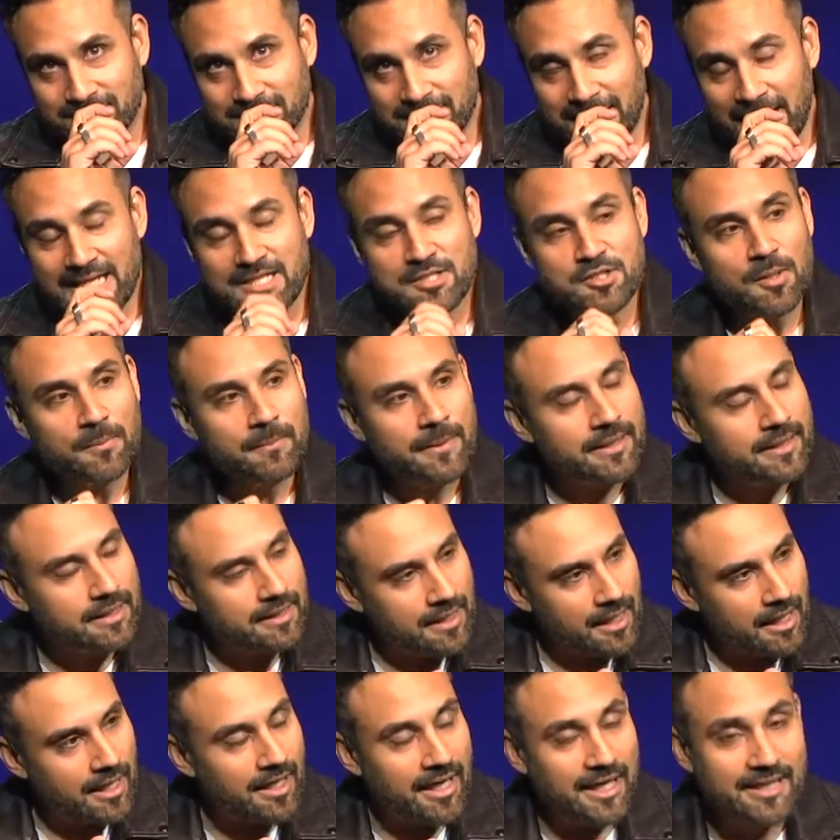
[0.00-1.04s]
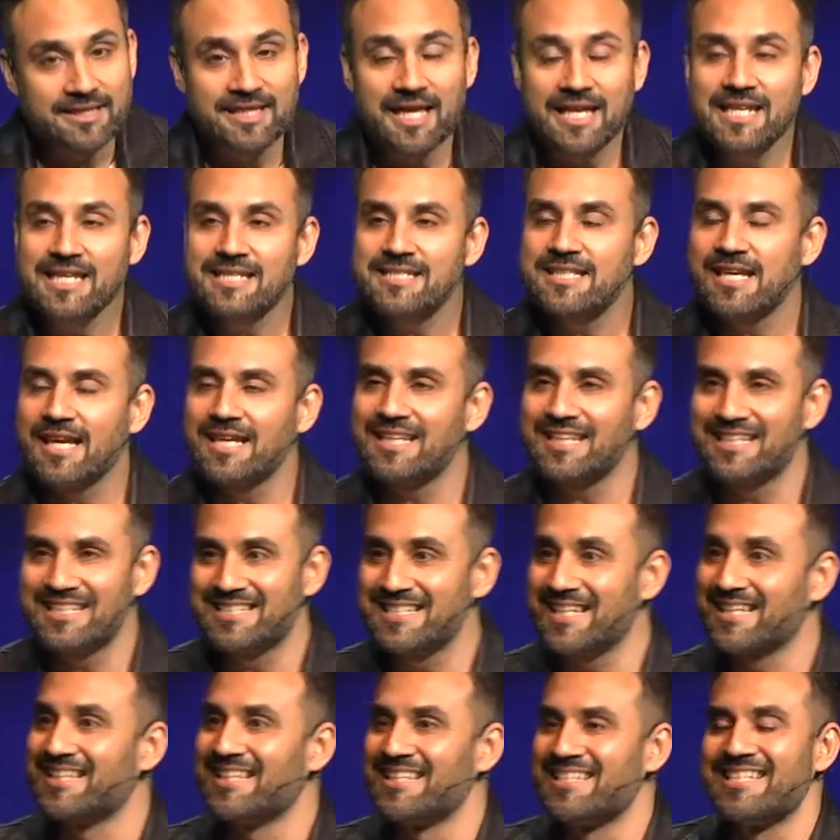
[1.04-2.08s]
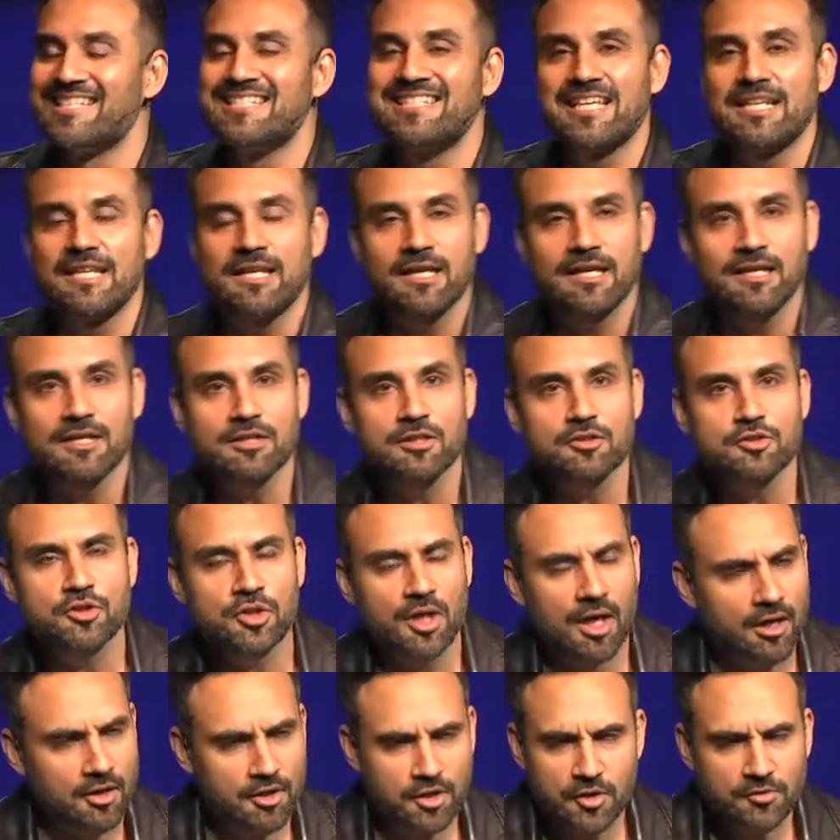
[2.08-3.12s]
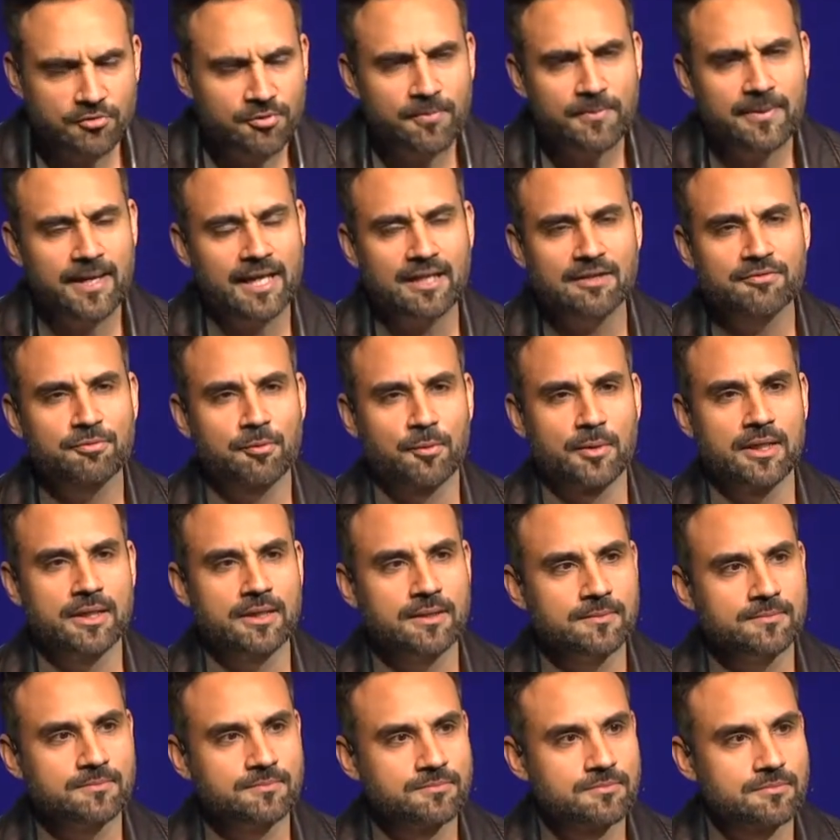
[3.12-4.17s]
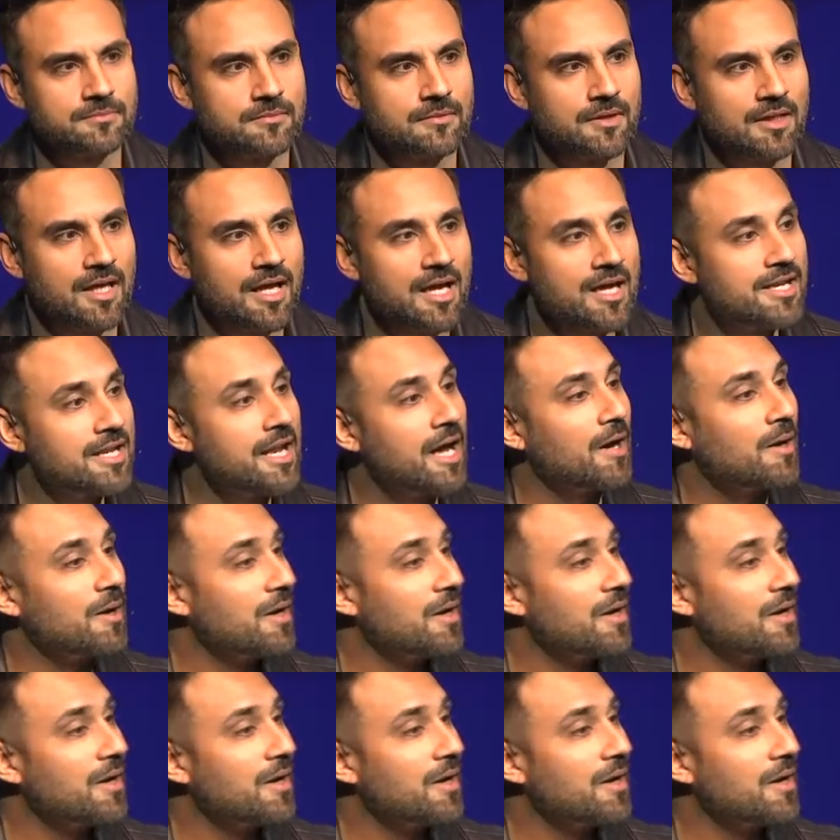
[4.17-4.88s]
so I'm like, yeah. And then he said this. He said, so are you from California? Now,